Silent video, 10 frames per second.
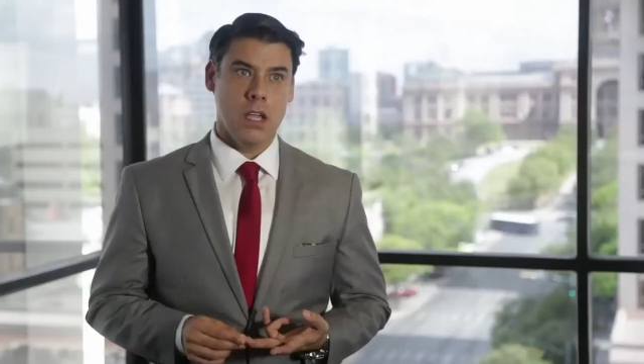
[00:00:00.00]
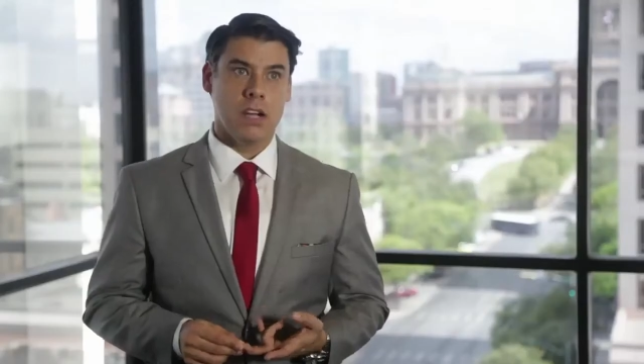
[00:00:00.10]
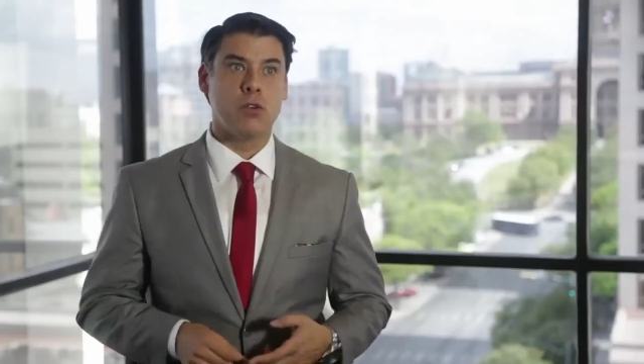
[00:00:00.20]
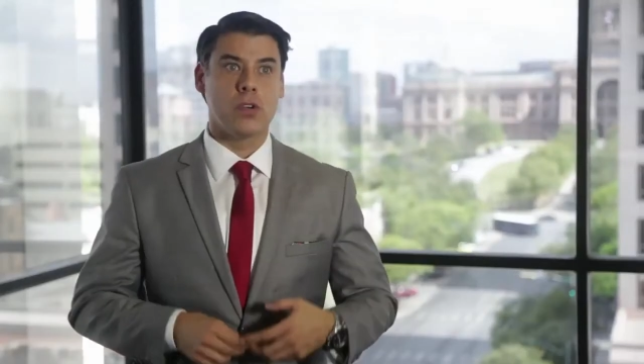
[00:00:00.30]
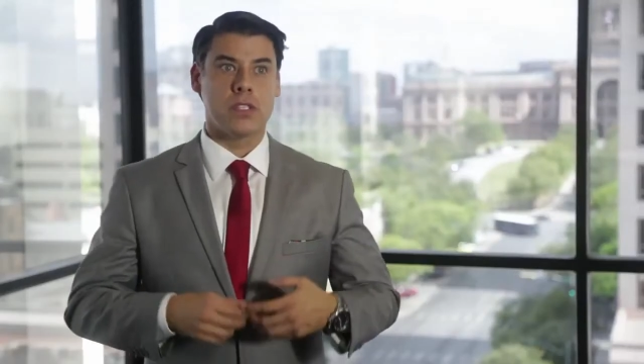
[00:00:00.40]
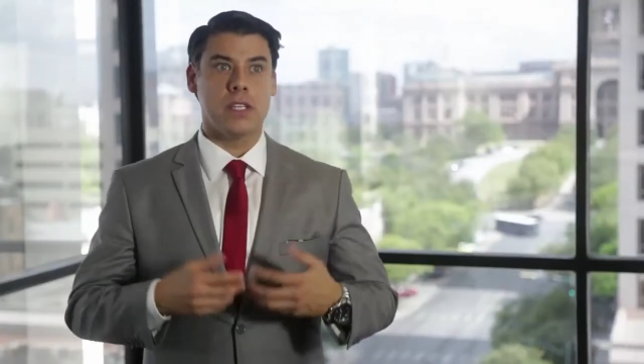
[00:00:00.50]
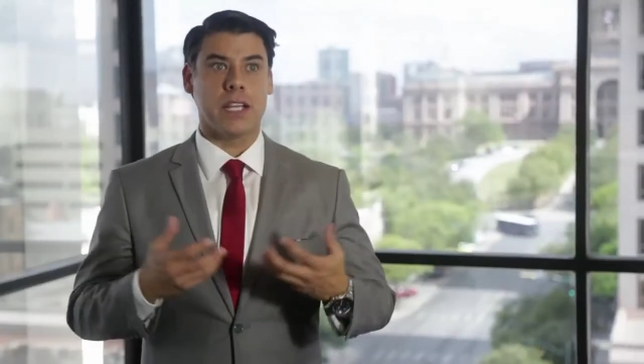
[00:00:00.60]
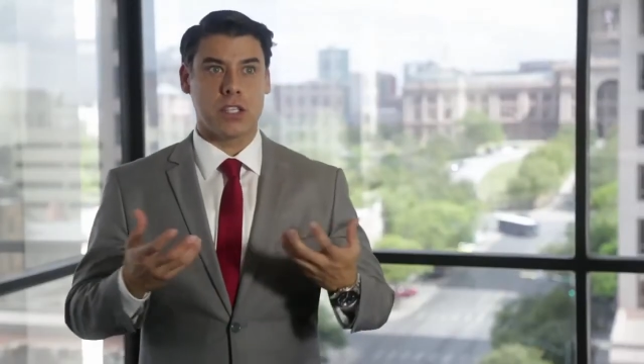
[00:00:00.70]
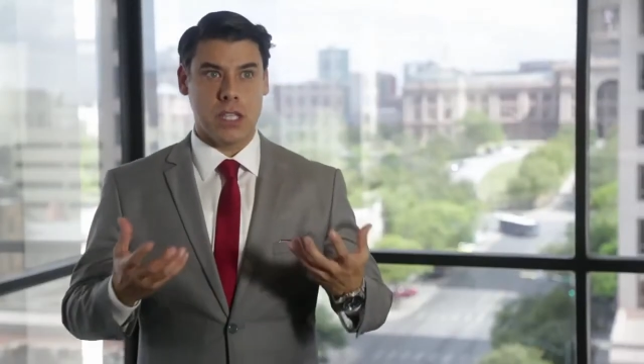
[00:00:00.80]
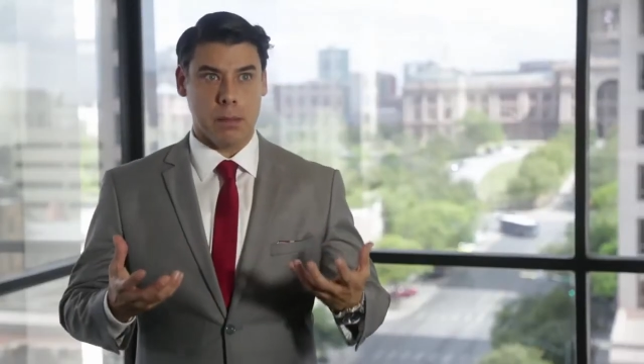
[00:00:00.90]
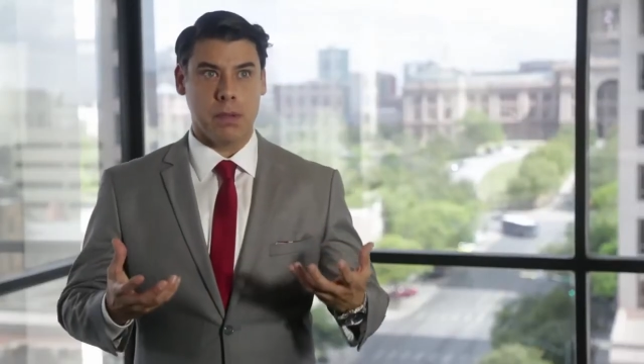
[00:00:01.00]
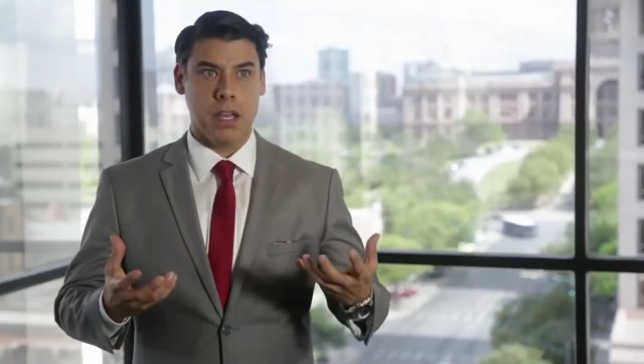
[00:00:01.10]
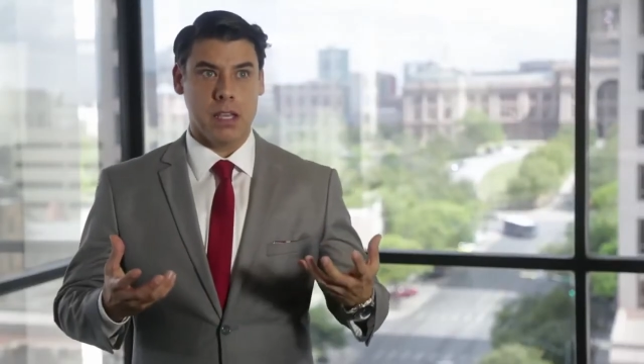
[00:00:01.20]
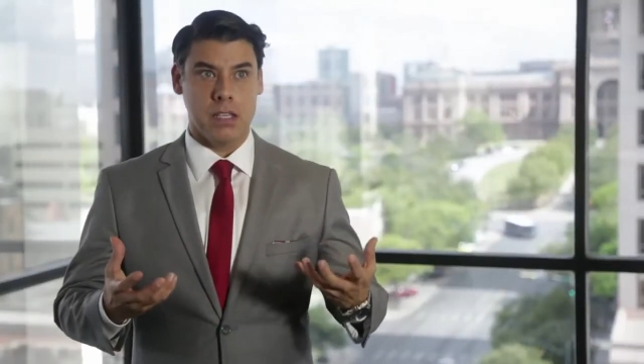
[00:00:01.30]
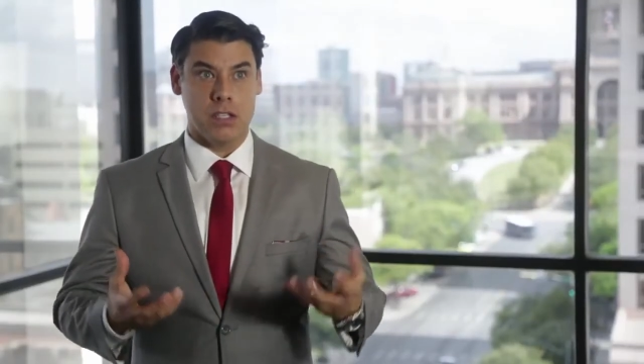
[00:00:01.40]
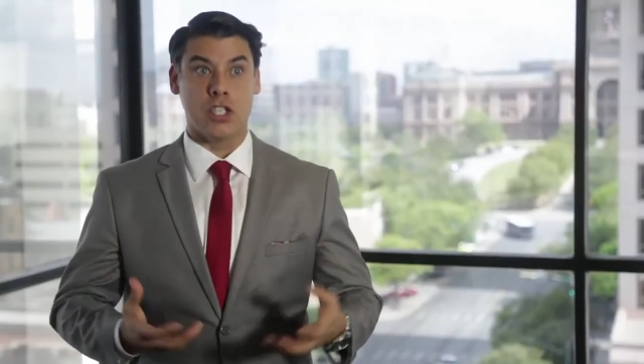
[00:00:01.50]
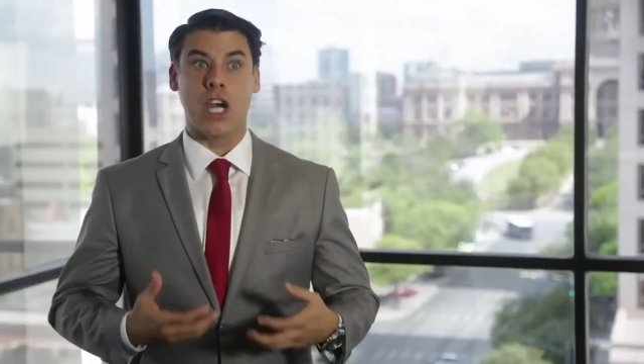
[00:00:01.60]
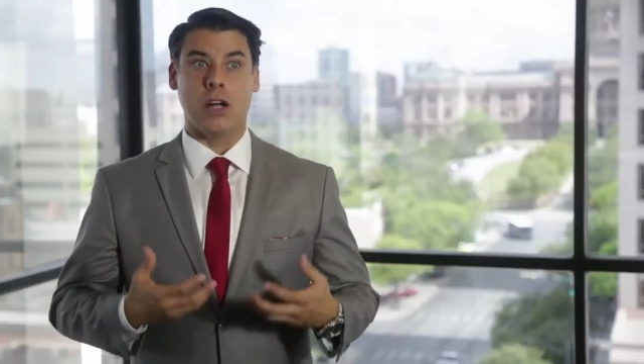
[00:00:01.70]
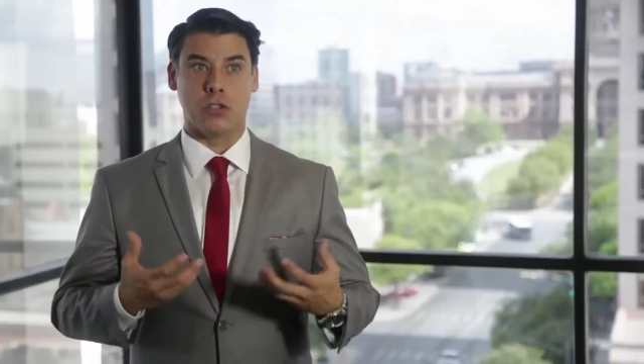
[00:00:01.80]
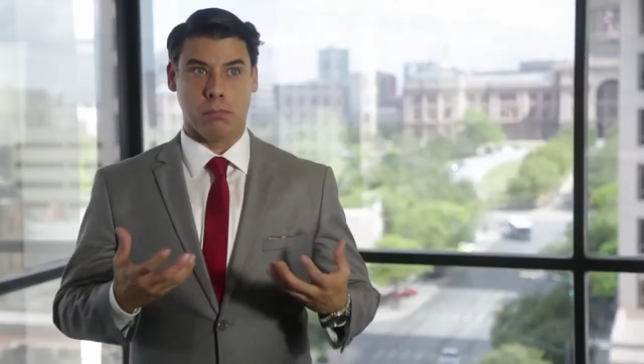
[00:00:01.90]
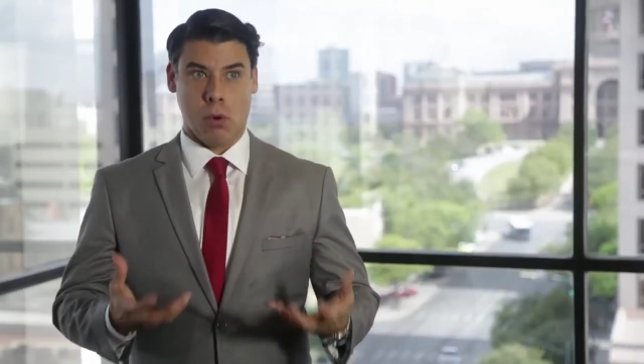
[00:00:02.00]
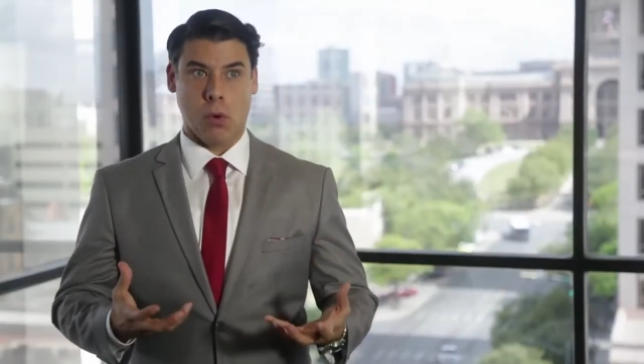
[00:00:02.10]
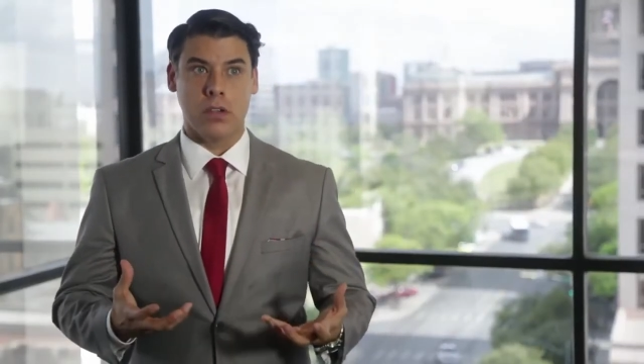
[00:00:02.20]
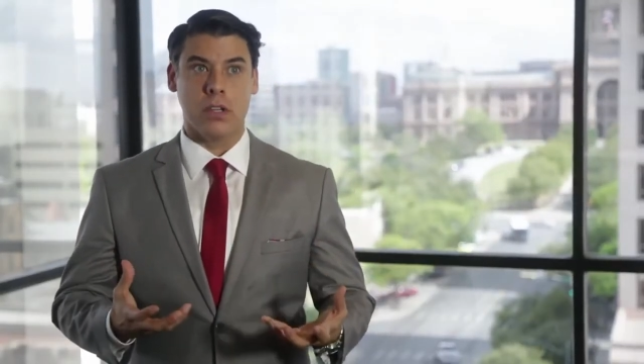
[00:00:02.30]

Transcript: And of course, the next step is the child support,